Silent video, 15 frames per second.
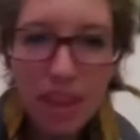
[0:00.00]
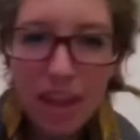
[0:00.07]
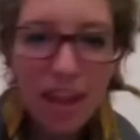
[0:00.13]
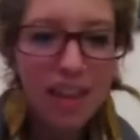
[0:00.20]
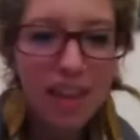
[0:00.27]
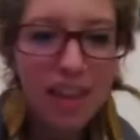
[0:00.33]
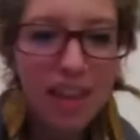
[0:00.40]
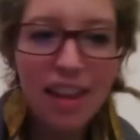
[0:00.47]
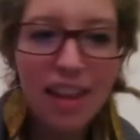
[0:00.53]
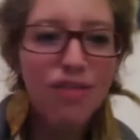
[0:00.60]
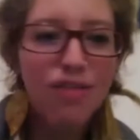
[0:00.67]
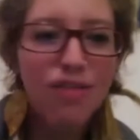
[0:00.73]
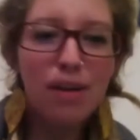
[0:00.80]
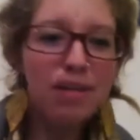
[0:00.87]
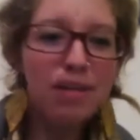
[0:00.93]
That's
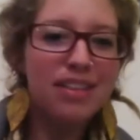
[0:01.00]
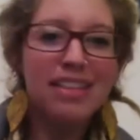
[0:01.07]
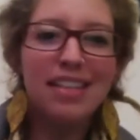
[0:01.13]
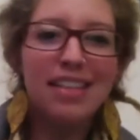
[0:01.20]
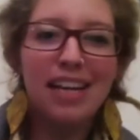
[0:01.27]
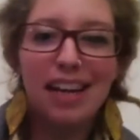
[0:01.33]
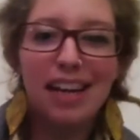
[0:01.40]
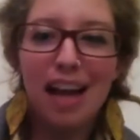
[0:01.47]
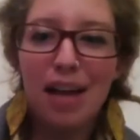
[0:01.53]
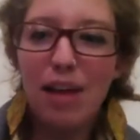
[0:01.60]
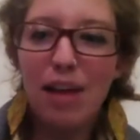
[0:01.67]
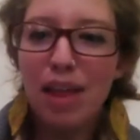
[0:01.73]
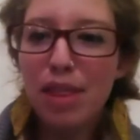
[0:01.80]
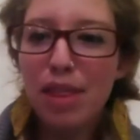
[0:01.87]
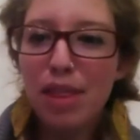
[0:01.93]
fabulous. It's like,
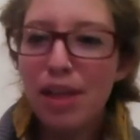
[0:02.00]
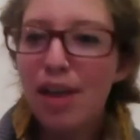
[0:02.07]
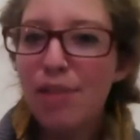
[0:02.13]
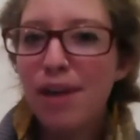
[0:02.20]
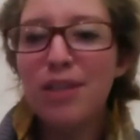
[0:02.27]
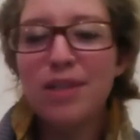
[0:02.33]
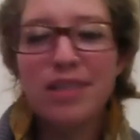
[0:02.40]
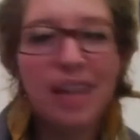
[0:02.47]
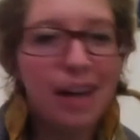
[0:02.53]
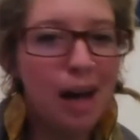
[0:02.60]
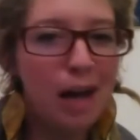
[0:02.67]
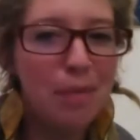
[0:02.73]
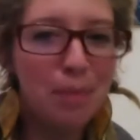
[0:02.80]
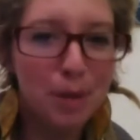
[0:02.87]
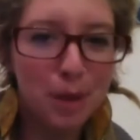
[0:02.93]
I think I read on your site
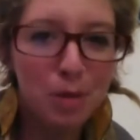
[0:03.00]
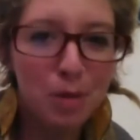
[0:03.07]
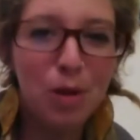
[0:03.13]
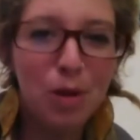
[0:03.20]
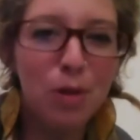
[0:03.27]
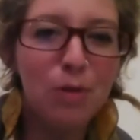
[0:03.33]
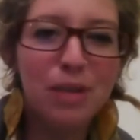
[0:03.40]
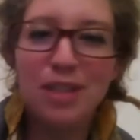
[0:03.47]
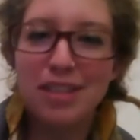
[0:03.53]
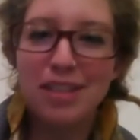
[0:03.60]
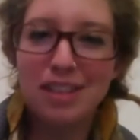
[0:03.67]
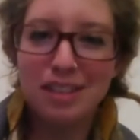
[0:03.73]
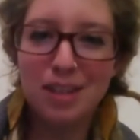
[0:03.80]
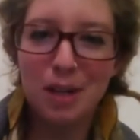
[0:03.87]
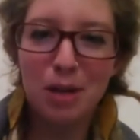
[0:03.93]
hyperlocal, which is a
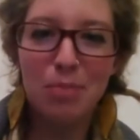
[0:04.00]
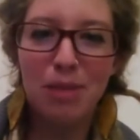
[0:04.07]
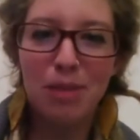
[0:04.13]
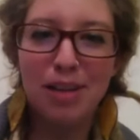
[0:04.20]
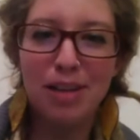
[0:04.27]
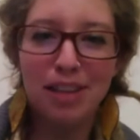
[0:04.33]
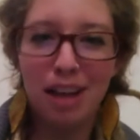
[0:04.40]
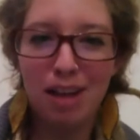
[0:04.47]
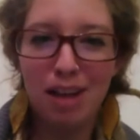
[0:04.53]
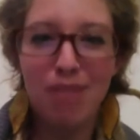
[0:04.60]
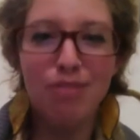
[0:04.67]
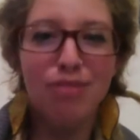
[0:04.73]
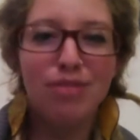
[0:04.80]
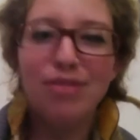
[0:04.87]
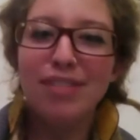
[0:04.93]
term I love,
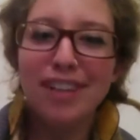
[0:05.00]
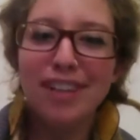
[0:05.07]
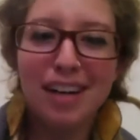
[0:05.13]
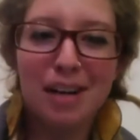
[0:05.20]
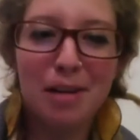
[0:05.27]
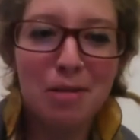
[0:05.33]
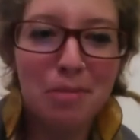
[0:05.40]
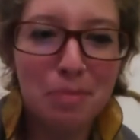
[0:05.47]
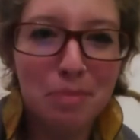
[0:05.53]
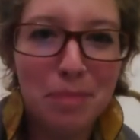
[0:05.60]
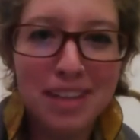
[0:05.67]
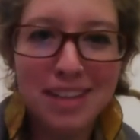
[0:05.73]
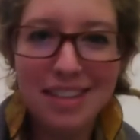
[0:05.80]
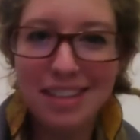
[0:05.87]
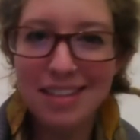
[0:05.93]

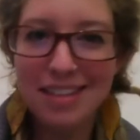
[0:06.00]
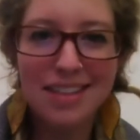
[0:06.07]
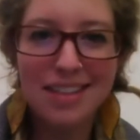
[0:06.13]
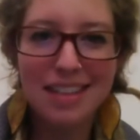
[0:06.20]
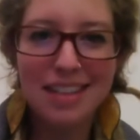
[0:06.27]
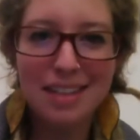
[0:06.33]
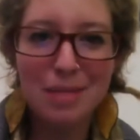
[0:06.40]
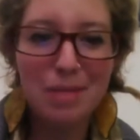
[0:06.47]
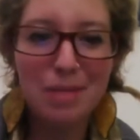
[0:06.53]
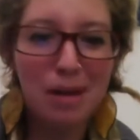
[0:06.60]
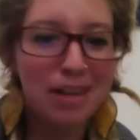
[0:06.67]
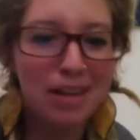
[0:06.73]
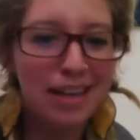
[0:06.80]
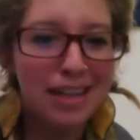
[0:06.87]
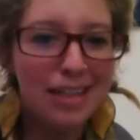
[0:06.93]
because it is
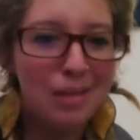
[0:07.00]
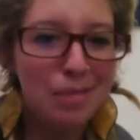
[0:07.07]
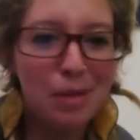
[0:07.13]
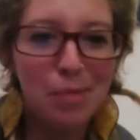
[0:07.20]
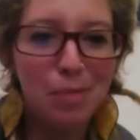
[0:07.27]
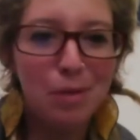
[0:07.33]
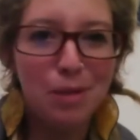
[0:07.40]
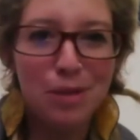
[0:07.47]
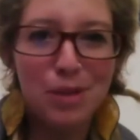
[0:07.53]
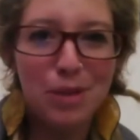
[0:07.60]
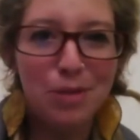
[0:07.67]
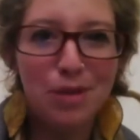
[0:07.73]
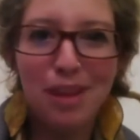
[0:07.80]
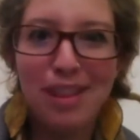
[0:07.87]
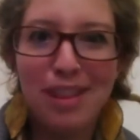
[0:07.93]
about connecting people to
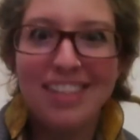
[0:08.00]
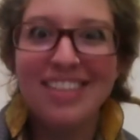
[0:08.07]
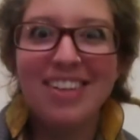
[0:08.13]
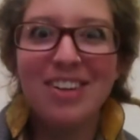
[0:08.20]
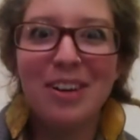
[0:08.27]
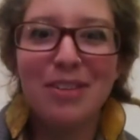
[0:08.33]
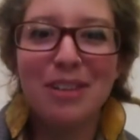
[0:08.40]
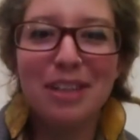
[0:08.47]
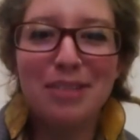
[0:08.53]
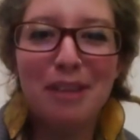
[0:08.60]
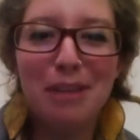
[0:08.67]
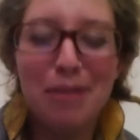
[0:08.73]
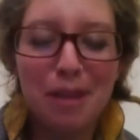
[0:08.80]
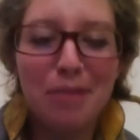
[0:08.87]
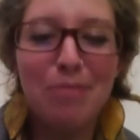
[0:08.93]
the things that are already
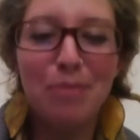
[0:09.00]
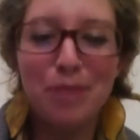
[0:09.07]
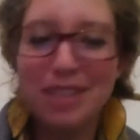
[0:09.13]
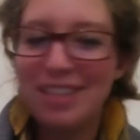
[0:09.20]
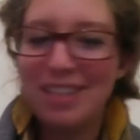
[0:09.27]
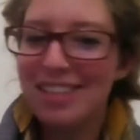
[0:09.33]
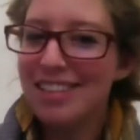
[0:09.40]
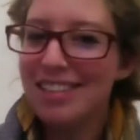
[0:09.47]
around them, which is